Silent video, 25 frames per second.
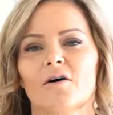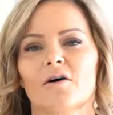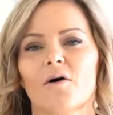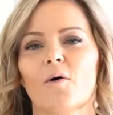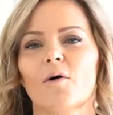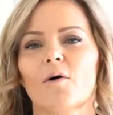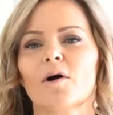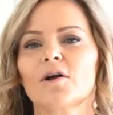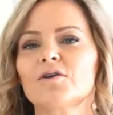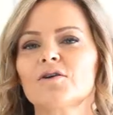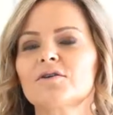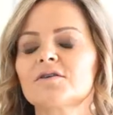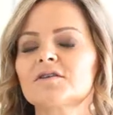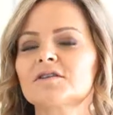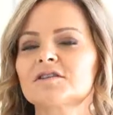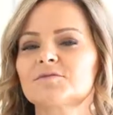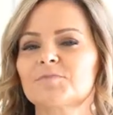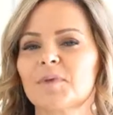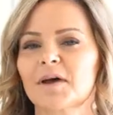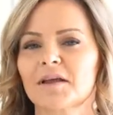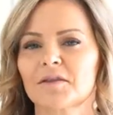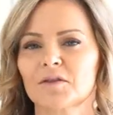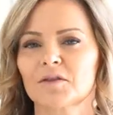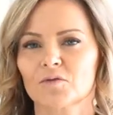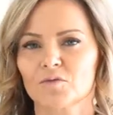or you could
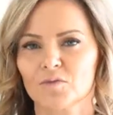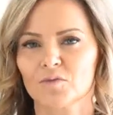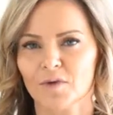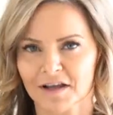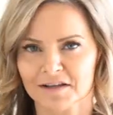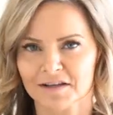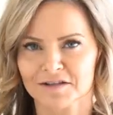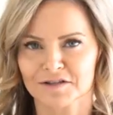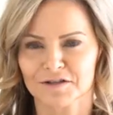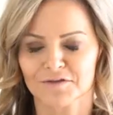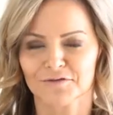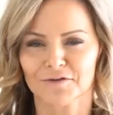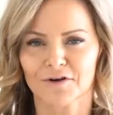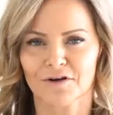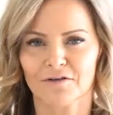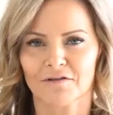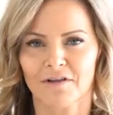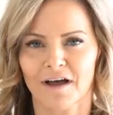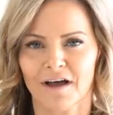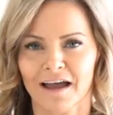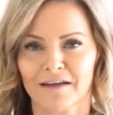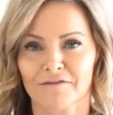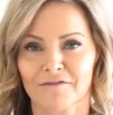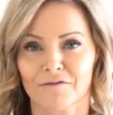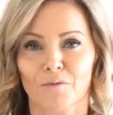spend the rest of your
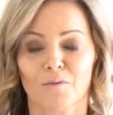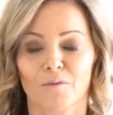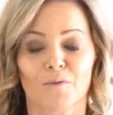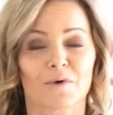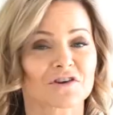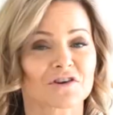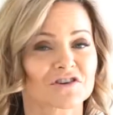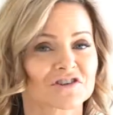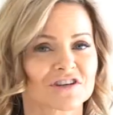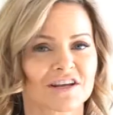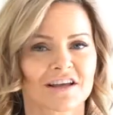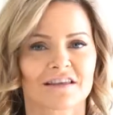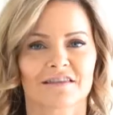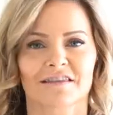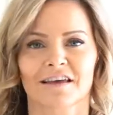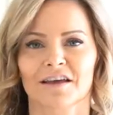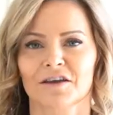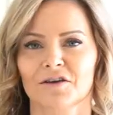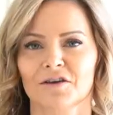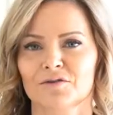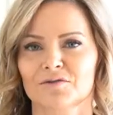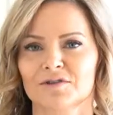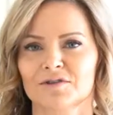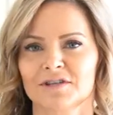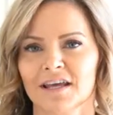life wishing that
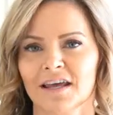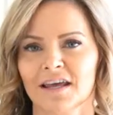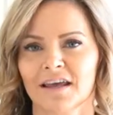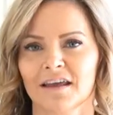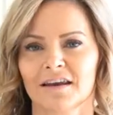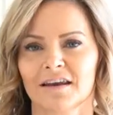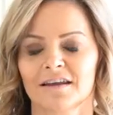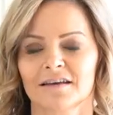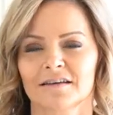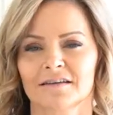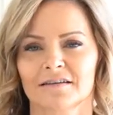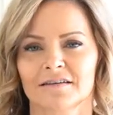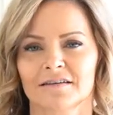you did.